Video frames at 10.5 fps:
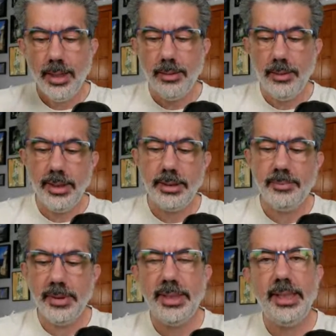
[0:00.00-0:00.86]
This
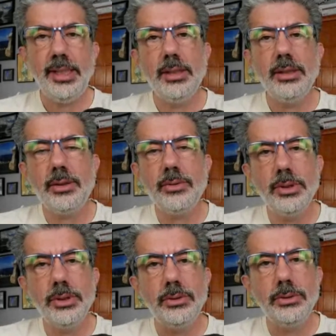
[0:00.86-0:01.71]
particular
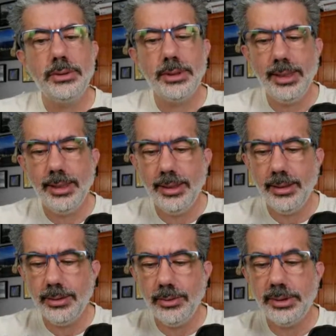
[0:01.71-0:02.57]
cruise,
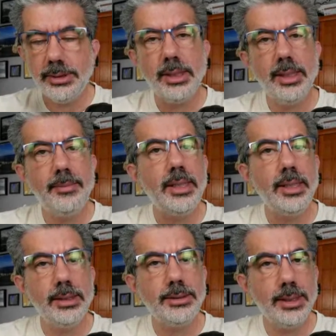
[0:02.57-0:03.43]
so it's a Celebrity
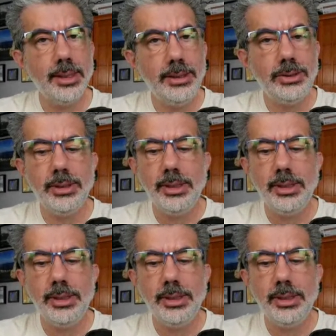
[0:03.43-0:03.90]
Constellation.